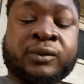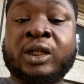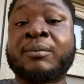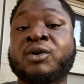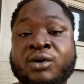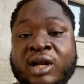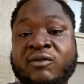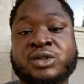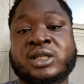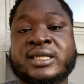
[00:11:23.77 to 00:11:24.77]
I'm going
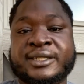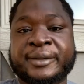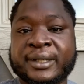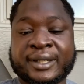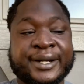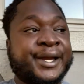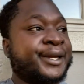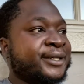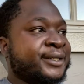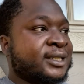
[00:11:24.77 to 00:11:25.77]
off what y'all tell me. All right,
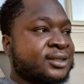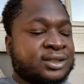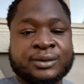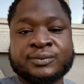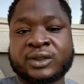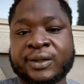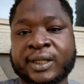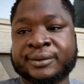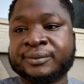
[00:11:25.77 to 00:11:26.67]
so here we go.